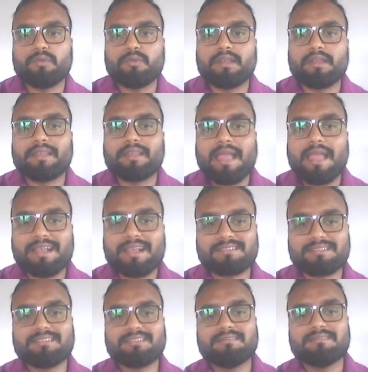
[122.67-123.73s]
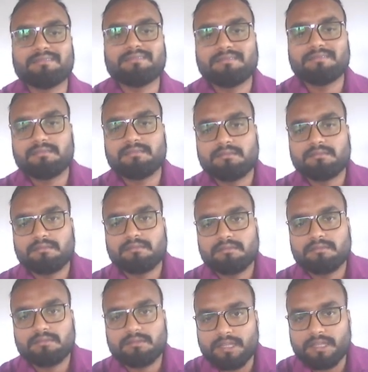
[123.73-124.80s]
when an action
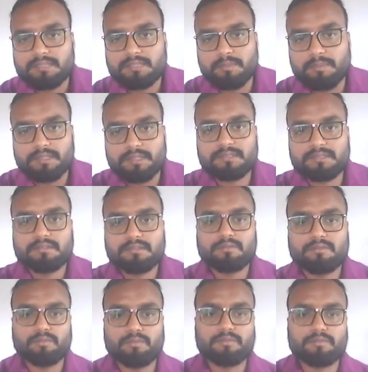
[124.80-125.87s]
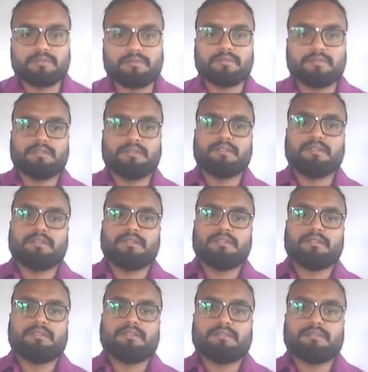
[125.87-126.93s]
takes place,
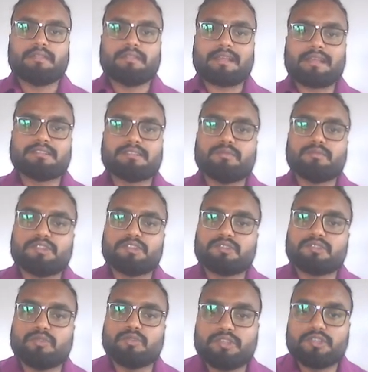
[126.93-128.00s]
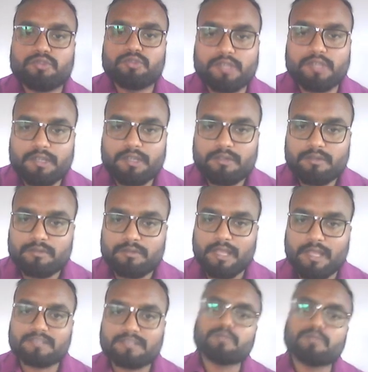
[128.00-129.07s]
the action which is going to take, the
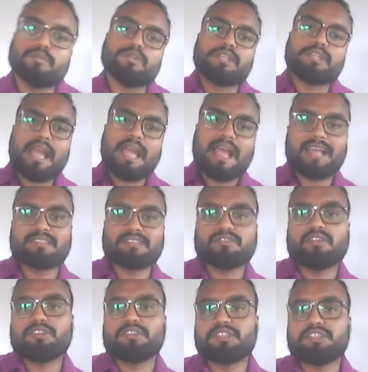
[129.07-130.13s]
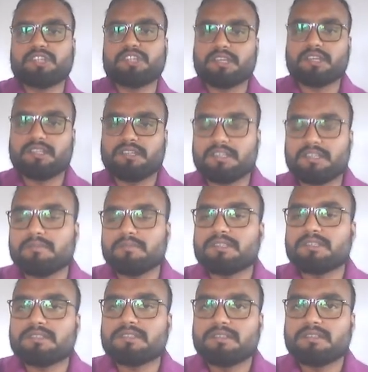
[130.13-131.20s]
action which has already taken, it
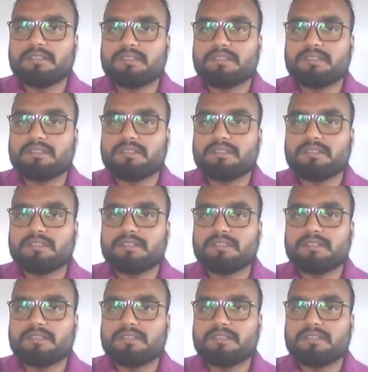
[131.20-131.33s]
means